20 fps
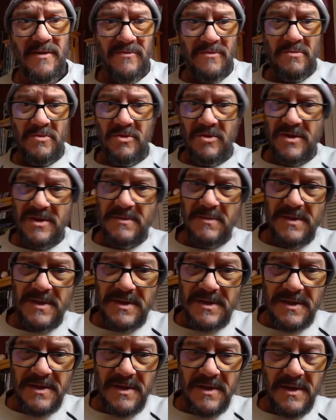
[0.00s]
from
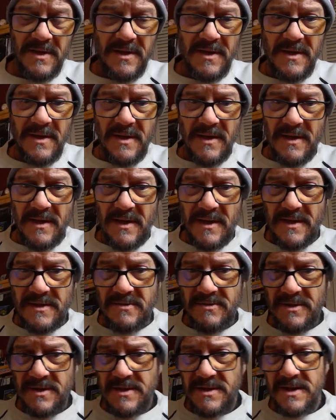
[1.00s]
Christmas as
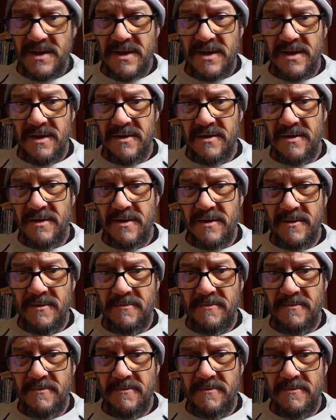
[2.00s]
we sit here.